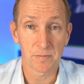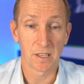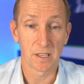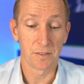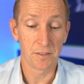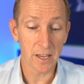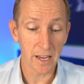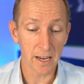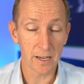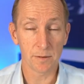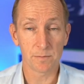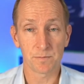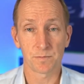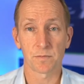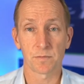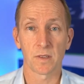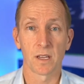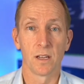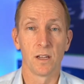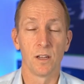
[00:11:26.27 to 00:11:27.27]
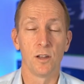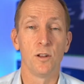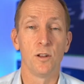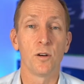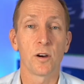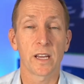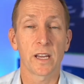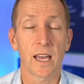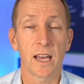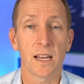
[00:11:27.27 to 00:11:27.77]
Then
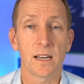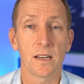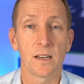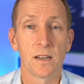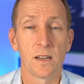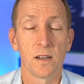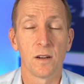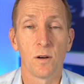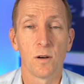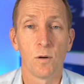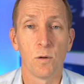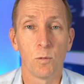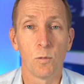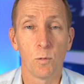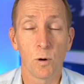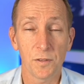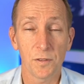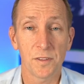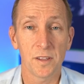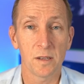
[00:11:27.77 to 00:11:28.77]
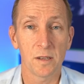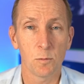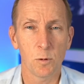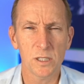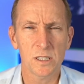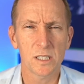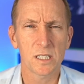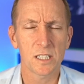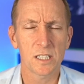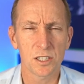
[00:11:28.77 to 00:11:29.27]
look at
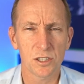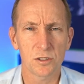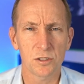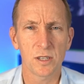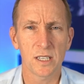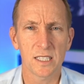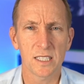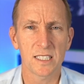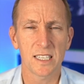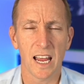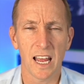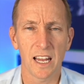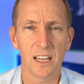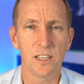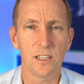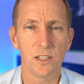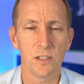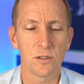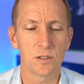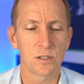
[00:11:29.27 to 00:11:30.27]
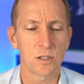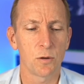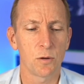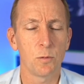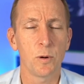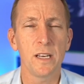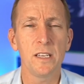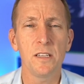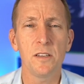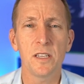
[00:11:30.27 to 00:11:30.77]
what's the stress telling you. So
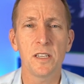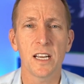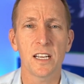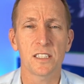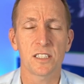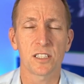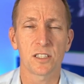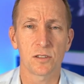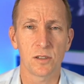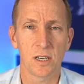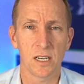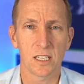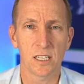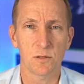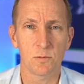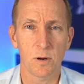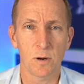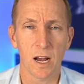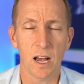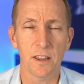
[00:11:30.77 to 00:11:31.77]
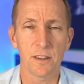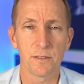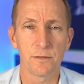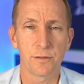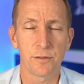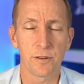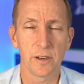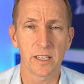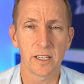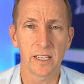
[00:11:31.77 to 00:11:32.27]
when you get stressed, rather than
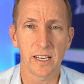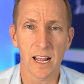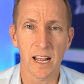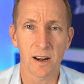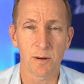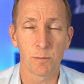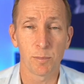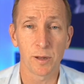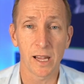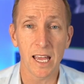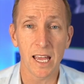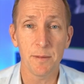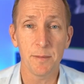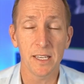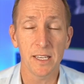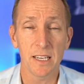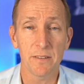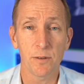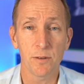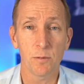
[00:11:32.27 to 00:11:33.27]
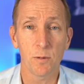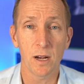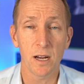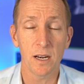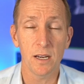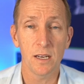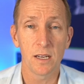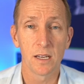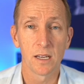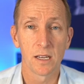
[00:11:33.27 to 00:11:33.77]
freaking out and blaming
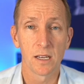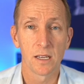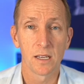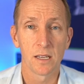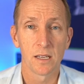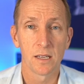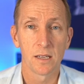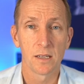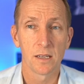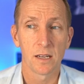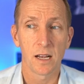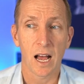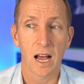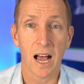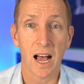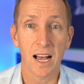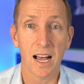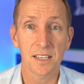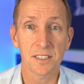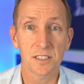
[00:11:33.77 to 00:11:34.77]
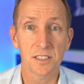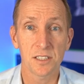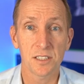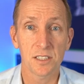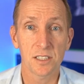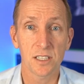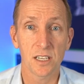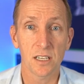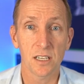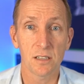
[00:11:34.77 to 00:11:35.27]
everyone, ask
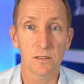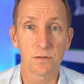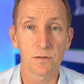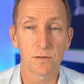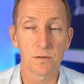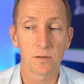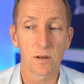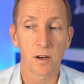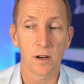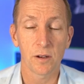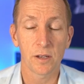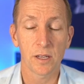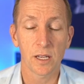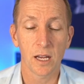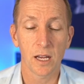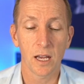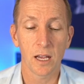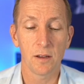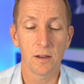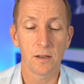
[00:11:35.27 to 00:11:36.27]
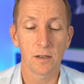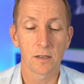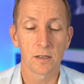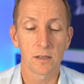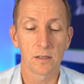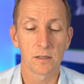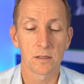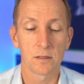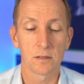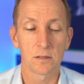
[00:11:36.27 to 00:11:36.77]
yourself, okay,
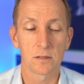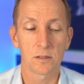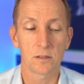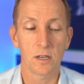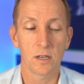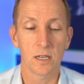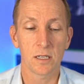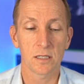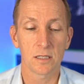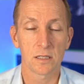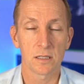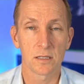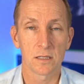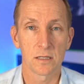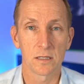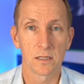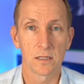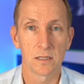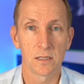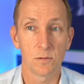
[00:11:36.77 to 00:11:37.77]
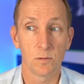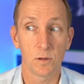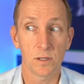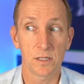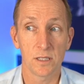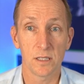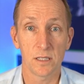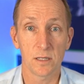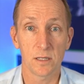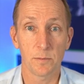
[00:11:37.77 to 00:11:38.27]
stress, what's
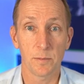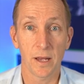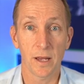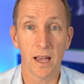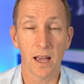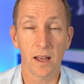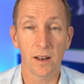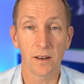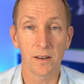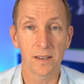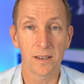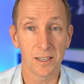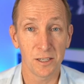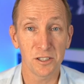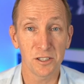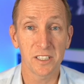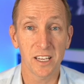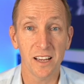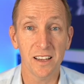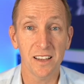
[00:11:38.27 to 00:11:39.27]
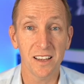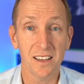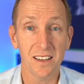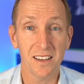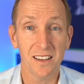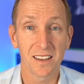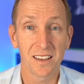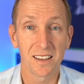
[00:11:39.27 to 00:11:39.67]
this about? It'll tell you.